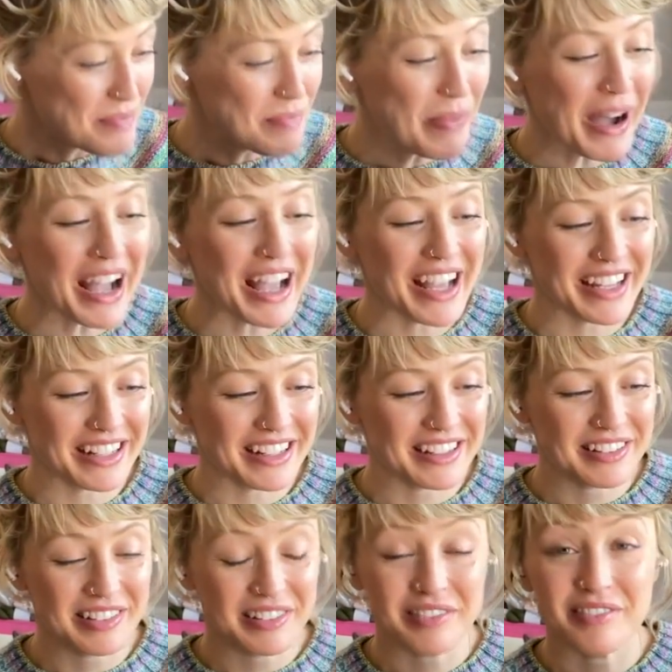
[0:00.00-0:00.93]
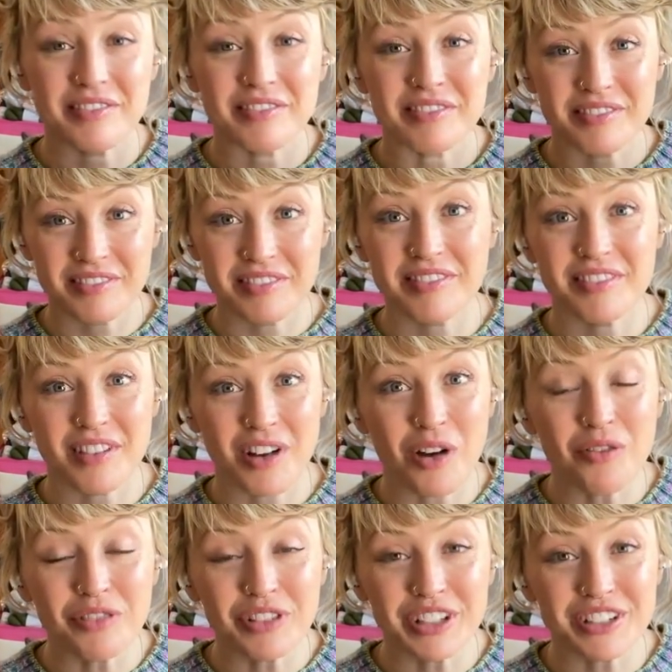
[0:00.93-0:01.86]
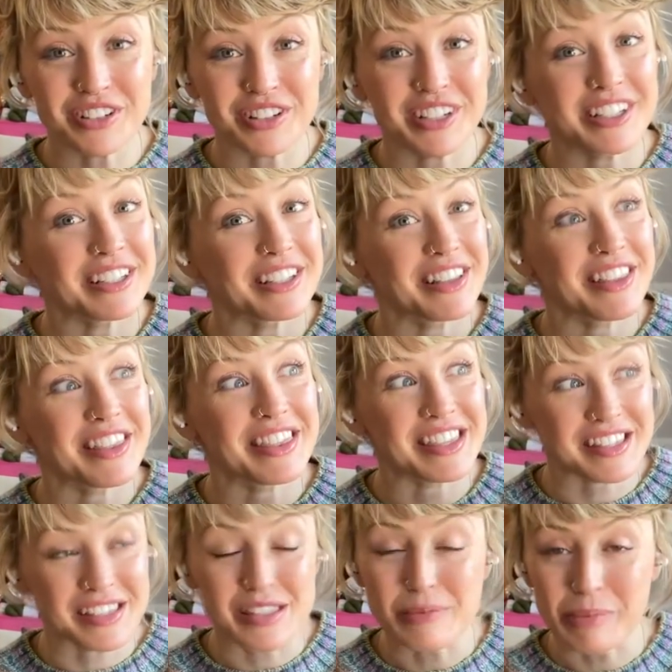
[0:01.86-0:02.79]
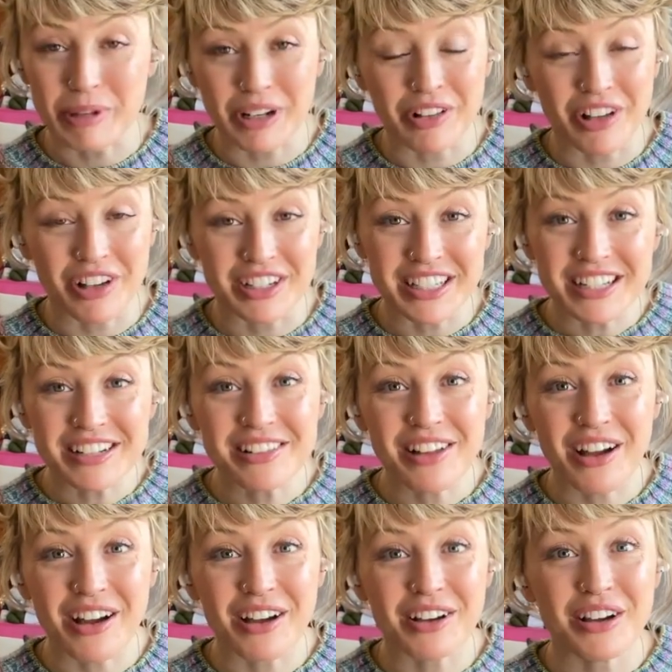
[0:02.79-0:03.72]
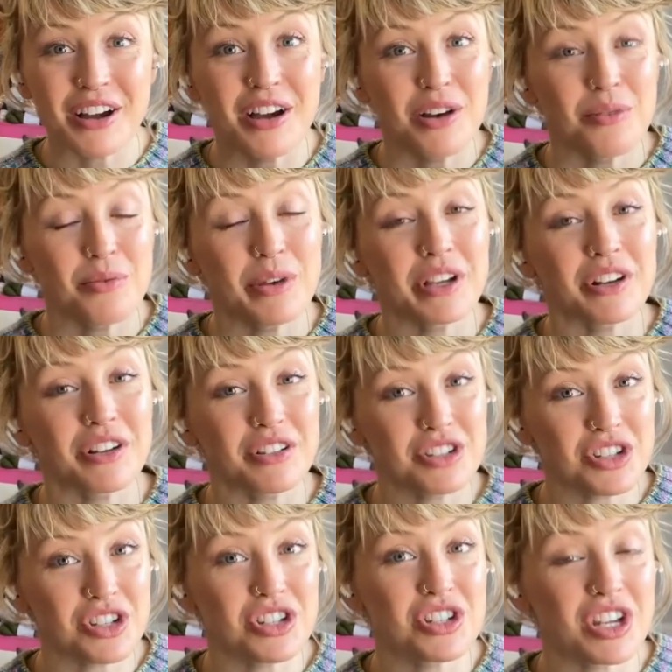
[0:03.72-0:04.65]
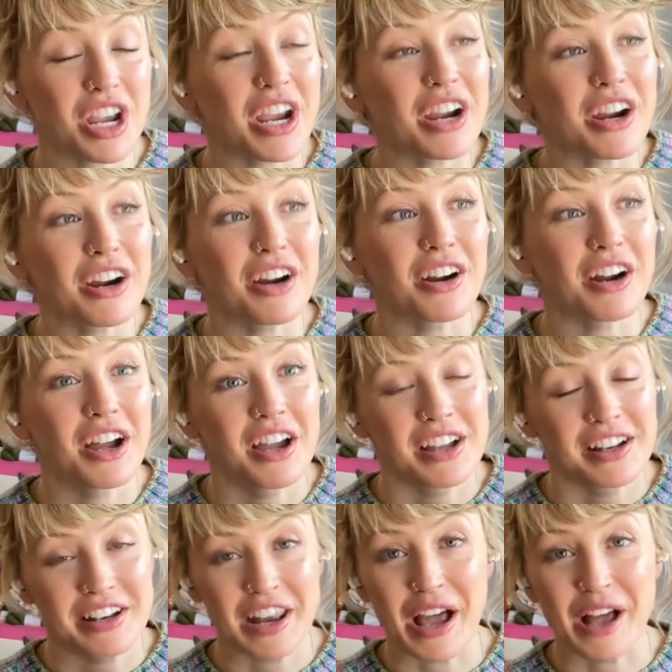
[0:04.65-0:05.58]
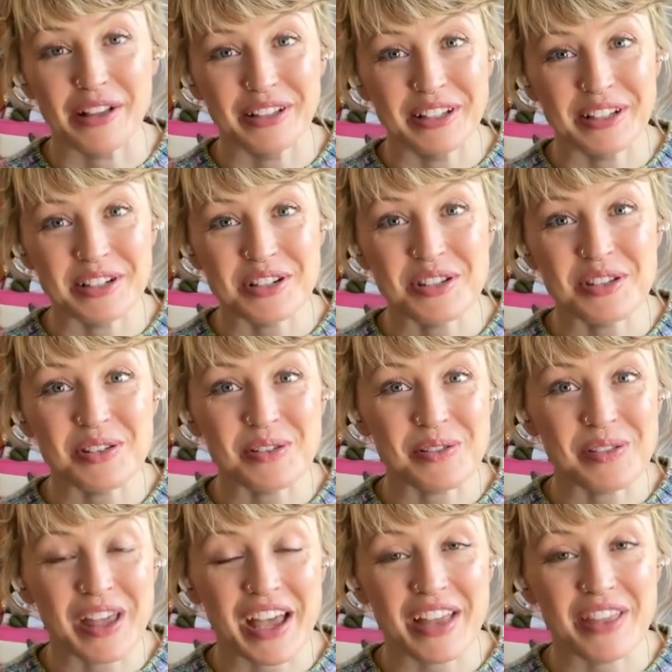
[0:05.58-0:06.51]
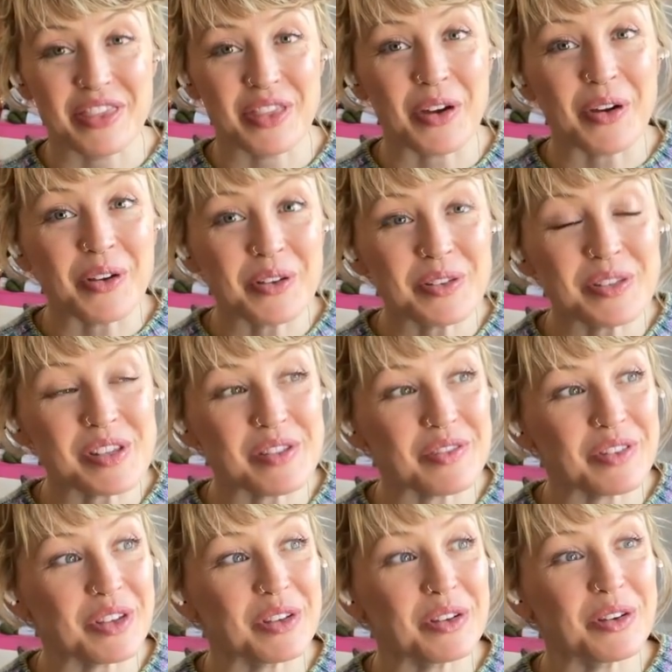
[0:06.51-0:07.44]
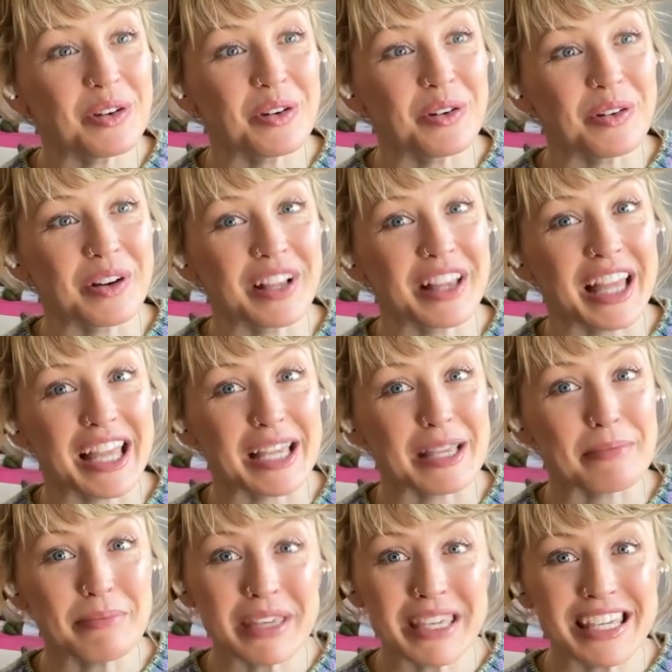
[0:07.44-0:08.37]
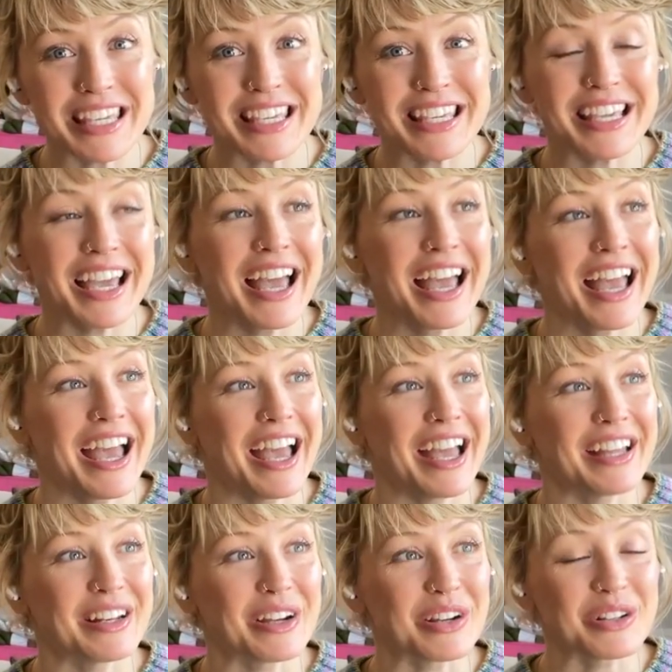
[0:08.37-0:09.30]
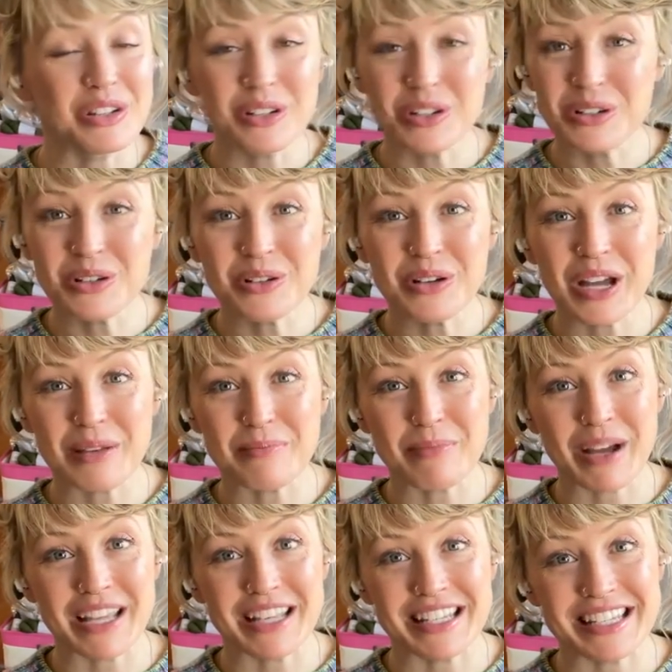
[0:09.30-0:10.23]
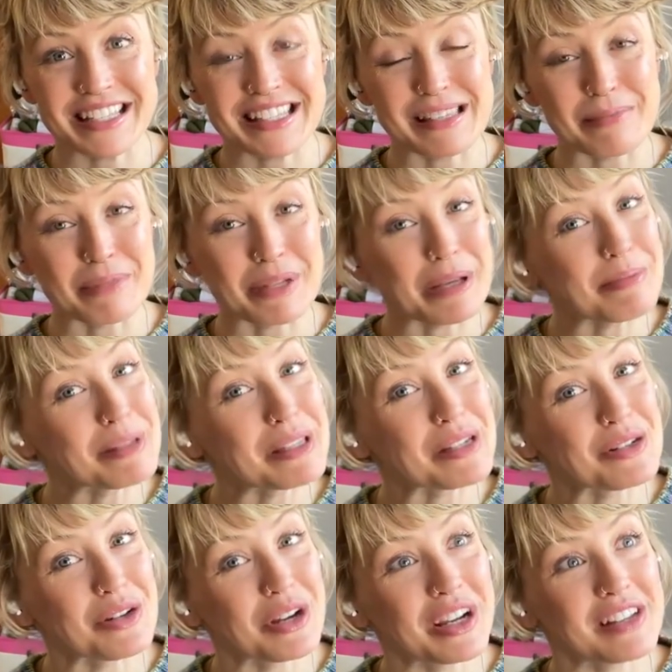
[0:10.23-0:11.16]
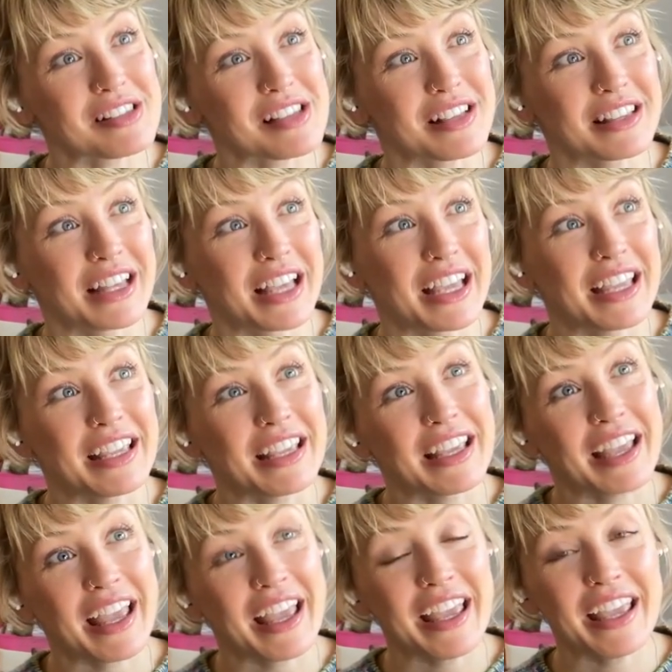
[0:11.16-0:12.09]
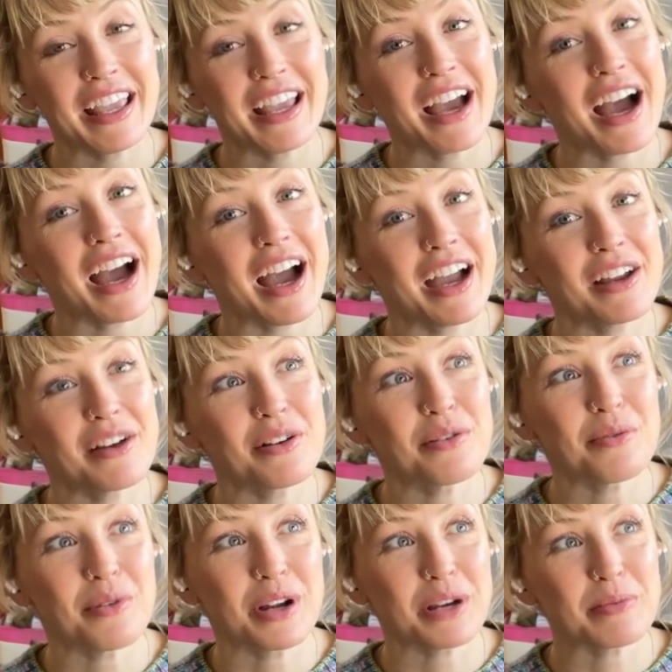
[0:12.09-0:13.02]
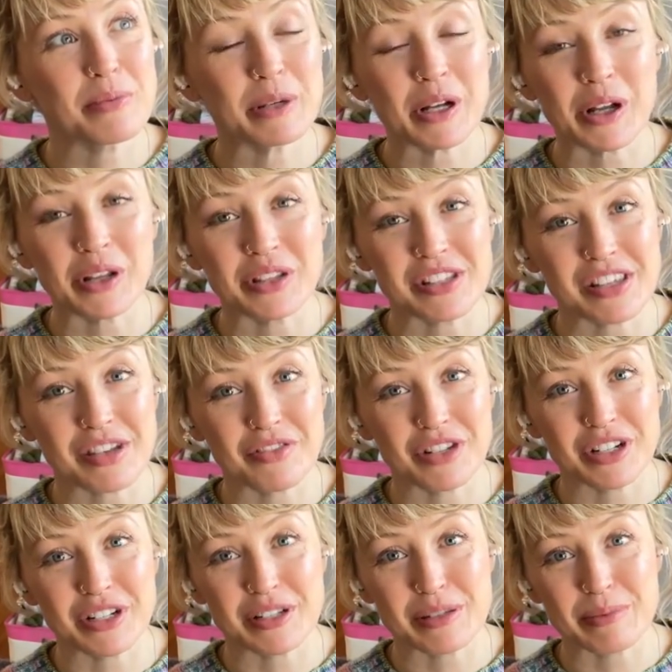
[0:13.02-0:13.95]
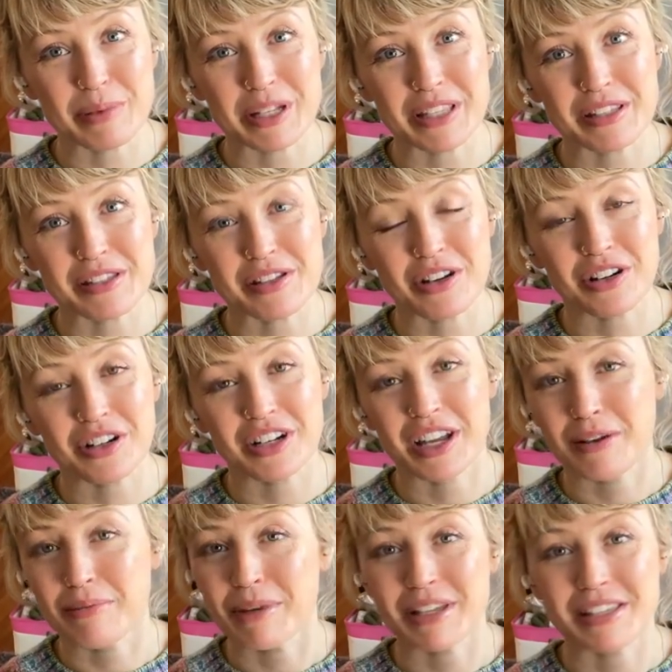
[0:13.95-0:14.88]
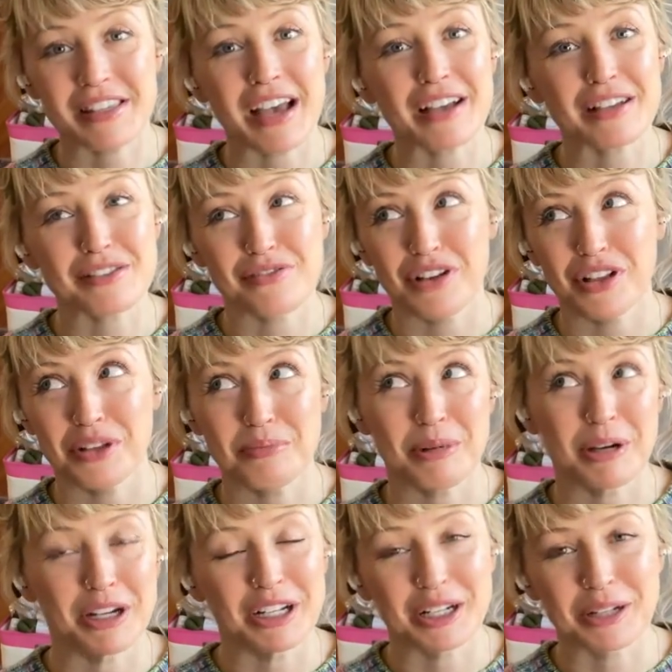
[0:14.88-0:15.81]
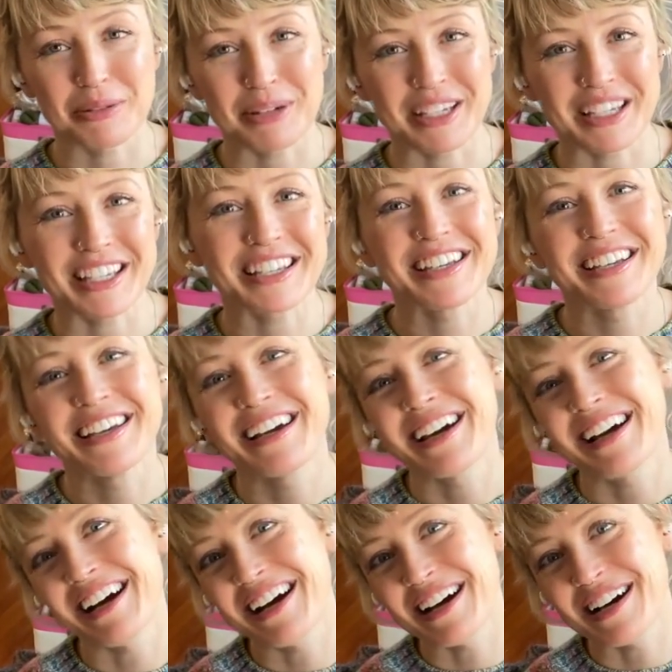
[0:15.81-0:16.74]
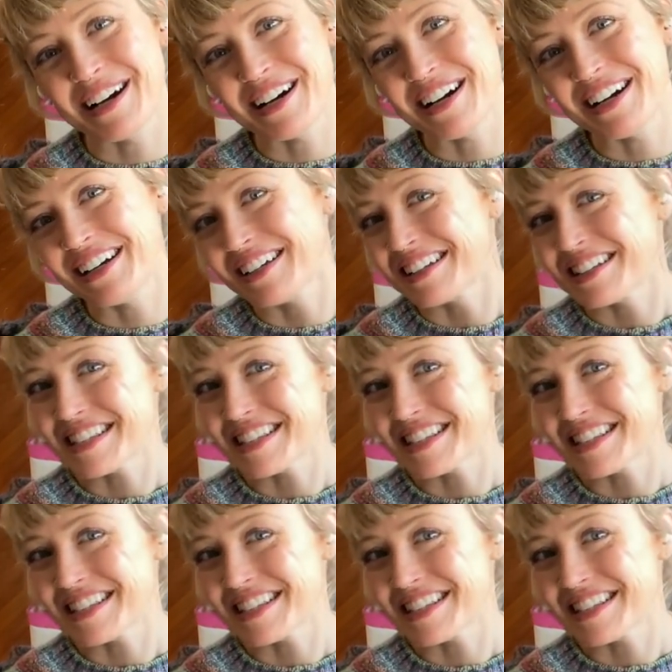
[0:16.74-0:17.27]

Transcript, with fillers: but hopefully during this spin along knit along we can all share knowledge so that those of you who are like me and are new and might need some tips and tricks on like hey i don't want to put all this effort into spinning this yarn and have my socks fall apart in a week uh,